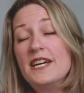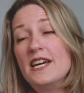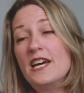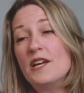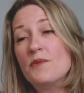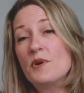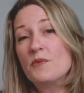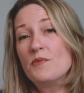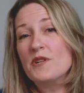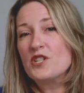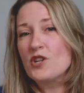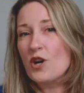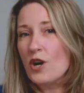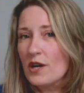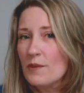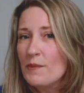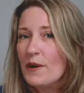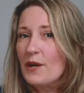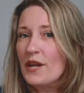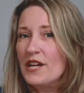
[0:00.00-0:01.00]
And when we
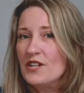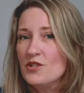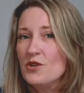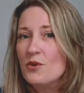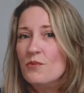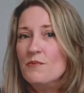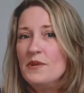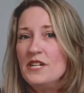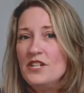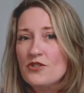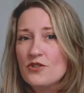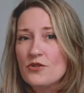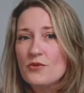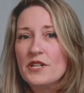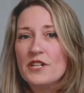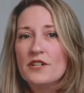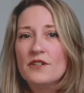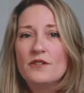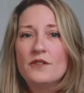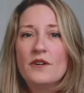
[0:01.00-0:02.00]
talk about
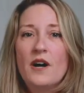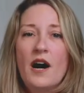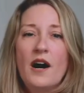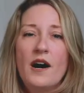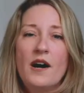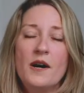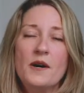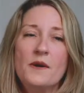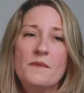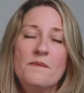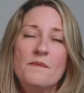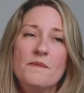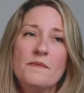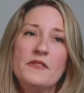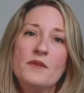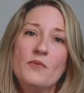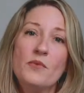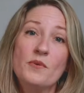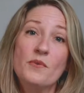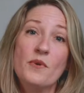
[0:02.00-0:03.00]
endometrial, um,
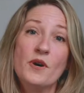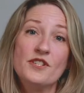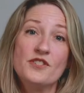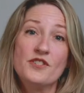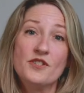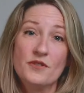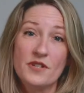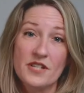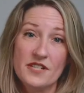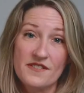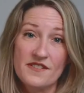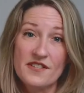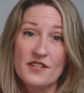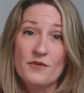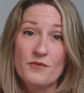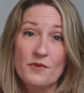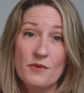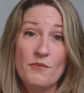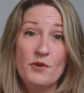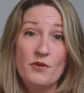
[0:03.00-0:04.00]
we want to
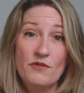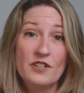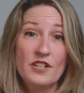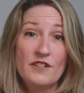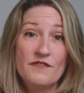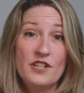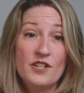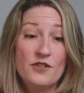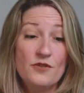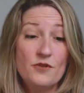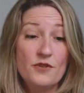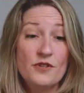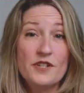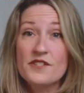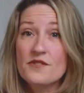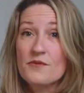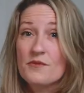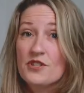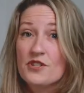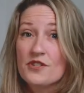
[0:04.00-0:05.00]
consider removal of the
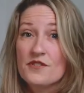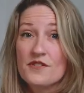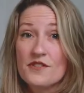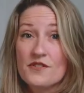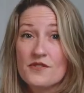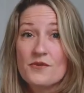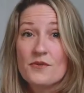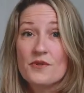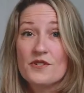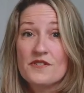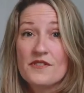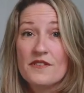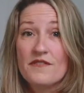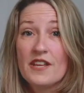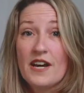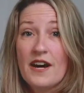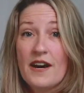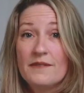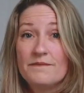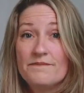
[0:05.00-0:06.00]
uterus, which is the source of
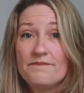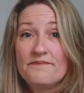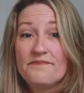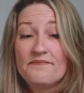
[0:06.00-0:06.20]
that.